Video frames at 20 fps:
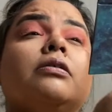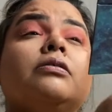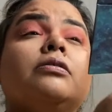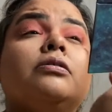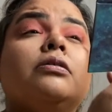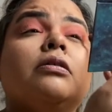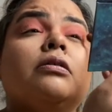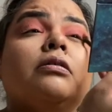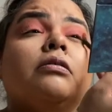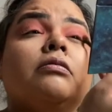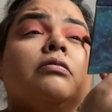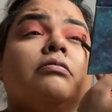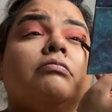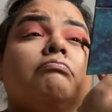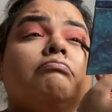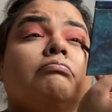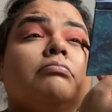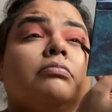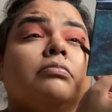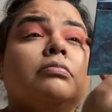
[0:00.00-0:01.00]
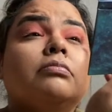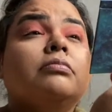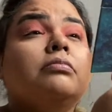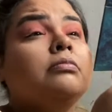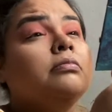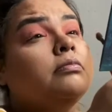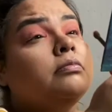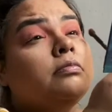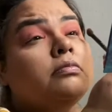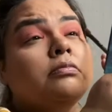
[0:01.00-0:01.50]
So
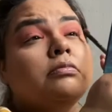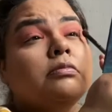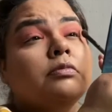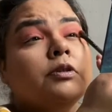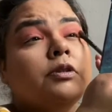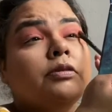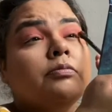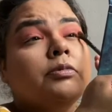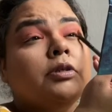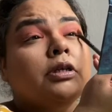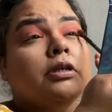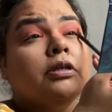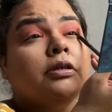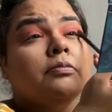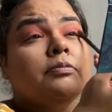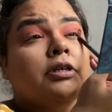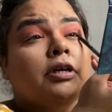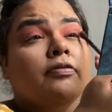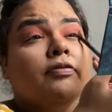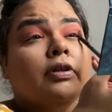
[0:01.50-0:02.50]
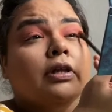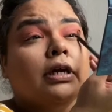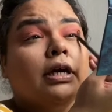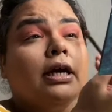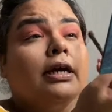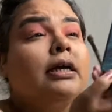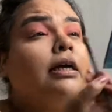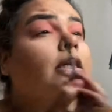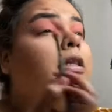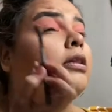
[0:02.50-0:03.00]
sometimes I feel like I
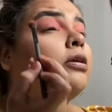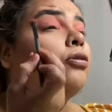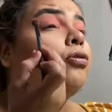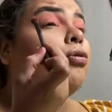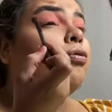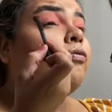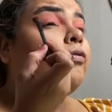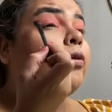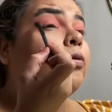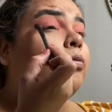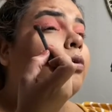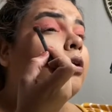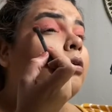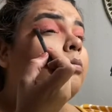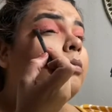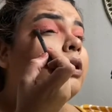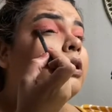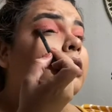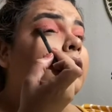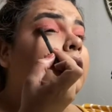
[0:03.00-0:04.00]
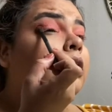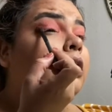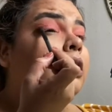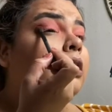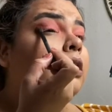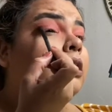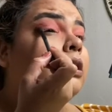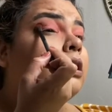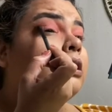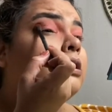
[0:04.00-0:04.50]
get a little overwhelmed. I think
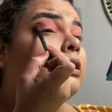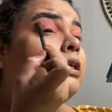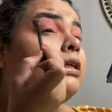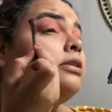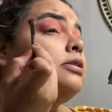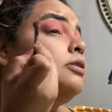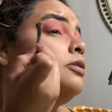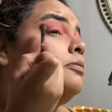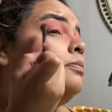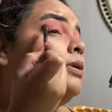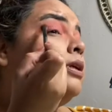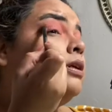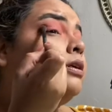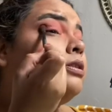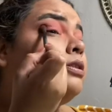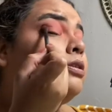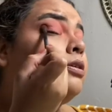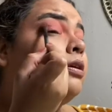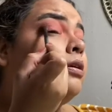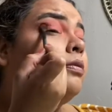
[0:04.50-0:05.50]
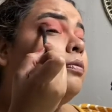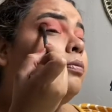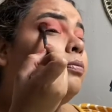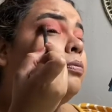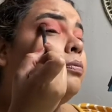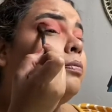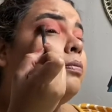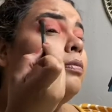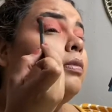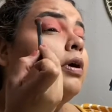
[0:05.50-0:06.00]
it needs to be a certain,
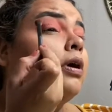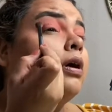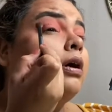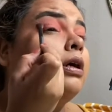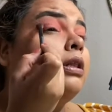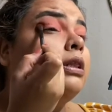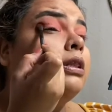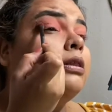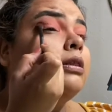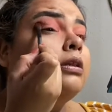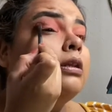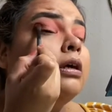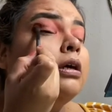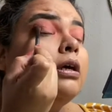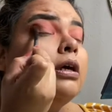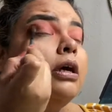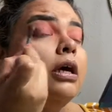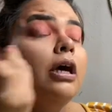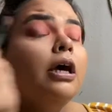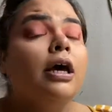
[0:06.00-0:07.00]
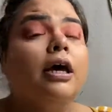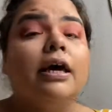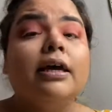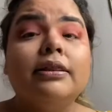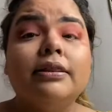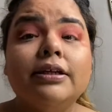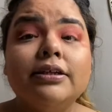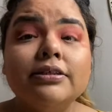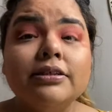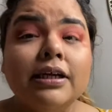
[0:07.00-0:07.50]

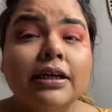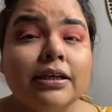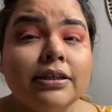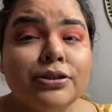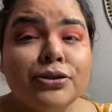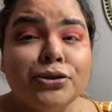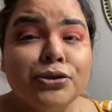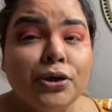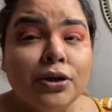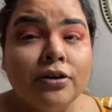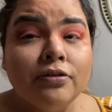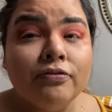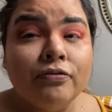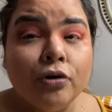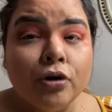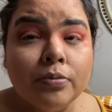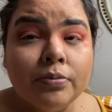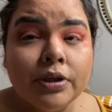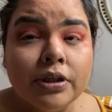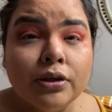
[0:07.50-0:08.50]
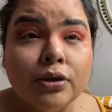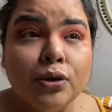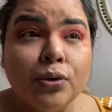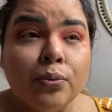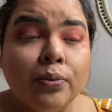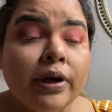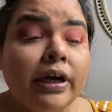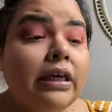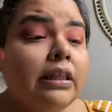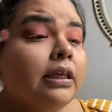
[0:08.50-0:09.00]
there's like a certain formula or
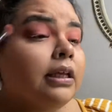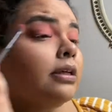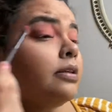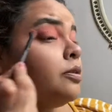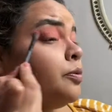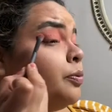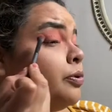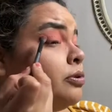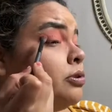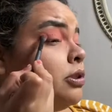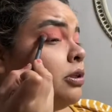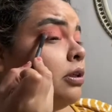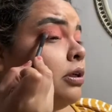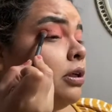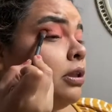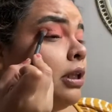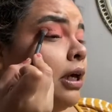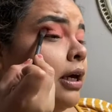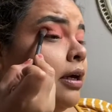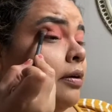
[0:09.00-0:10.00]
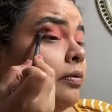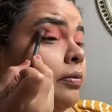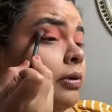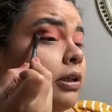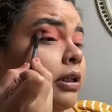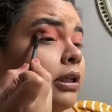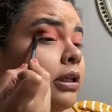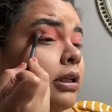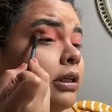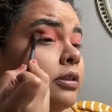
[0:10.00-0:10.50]
way that it's supposed to look like
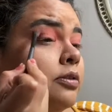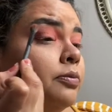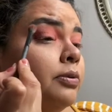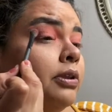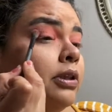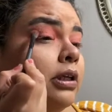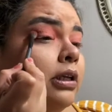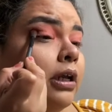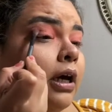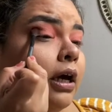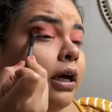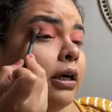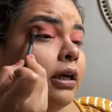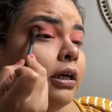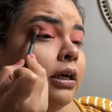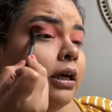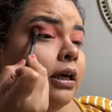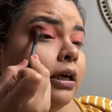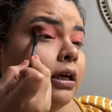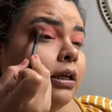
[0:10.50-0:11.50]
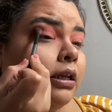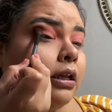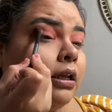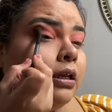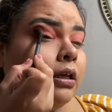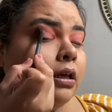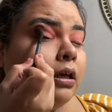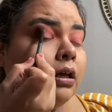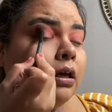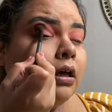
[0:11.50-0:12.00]
when it's really not. And
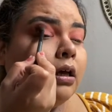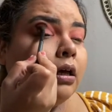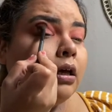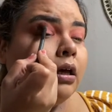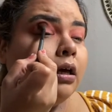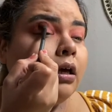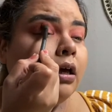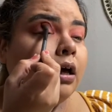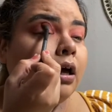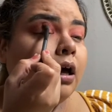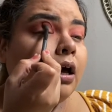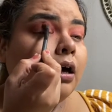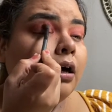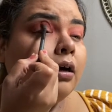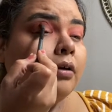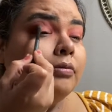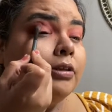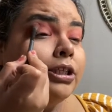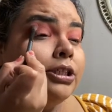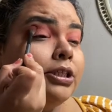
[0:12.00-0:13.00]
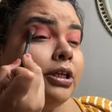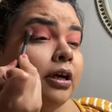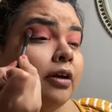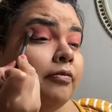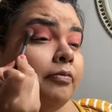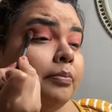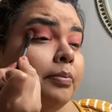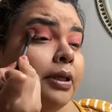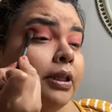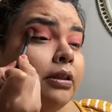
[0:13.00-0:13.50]
this year
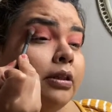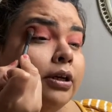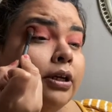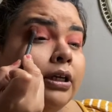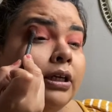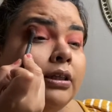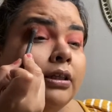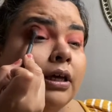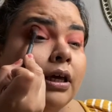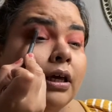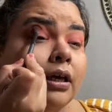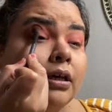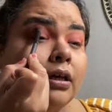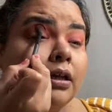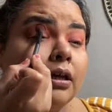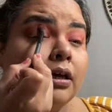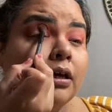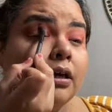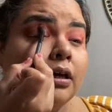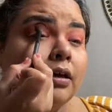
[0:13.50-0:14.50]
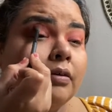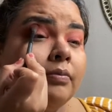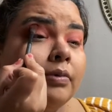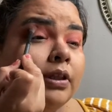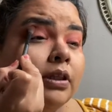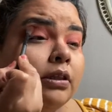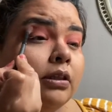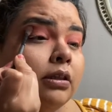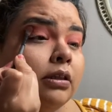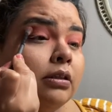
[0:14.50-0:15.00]
I've been learning that. I've
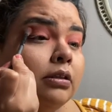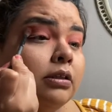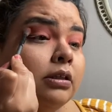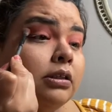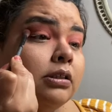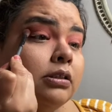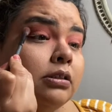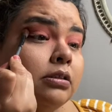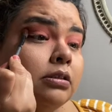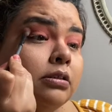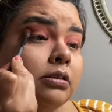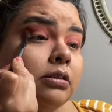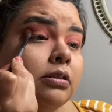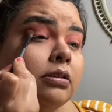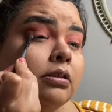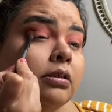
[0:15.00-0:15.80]
been just